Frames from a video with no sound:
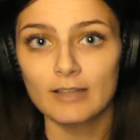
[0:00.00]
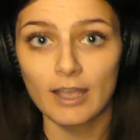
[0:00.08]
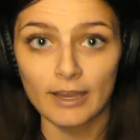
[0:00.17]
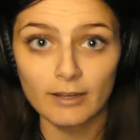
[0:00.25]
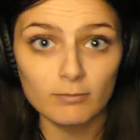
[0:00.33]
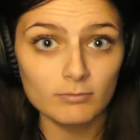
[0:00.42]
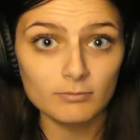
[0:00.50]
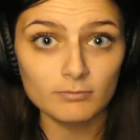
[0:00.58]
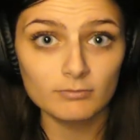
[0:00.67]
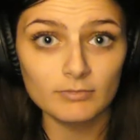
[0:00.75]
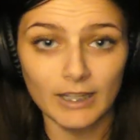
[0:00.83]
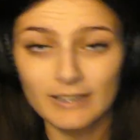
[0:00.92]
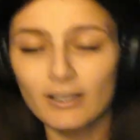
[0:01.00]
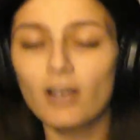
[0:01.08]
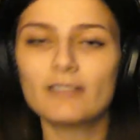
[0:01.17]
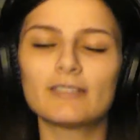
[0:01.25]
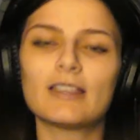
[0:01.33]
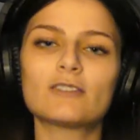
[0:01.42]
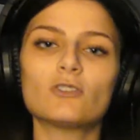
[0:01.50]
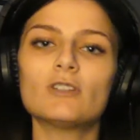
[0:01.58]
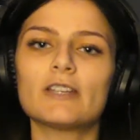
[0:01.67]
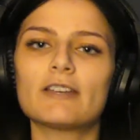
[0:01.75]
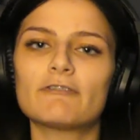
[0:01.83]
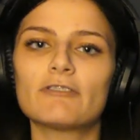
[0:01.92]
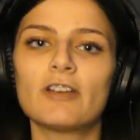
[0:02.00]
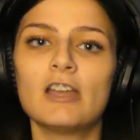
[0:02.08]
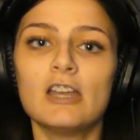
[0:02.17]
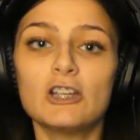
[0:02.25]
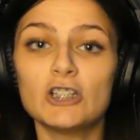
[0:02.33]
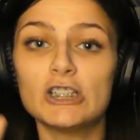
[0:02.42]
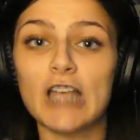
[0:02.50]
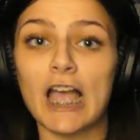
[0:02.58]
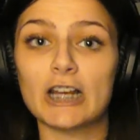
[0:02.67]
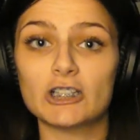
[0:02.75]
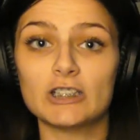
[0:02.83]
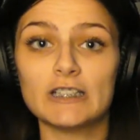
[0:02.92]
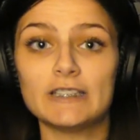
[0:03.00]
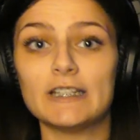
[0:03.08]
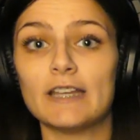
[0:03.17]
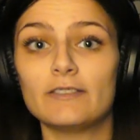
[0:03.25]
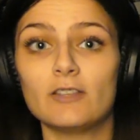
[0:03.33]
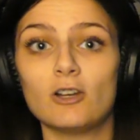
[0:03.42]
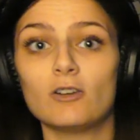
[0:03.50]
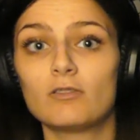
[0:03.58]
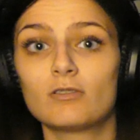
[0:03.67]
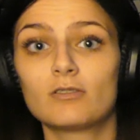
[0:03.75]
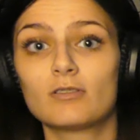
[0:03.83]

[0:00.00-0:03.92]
Like, that's that's only if she's actually dead, though.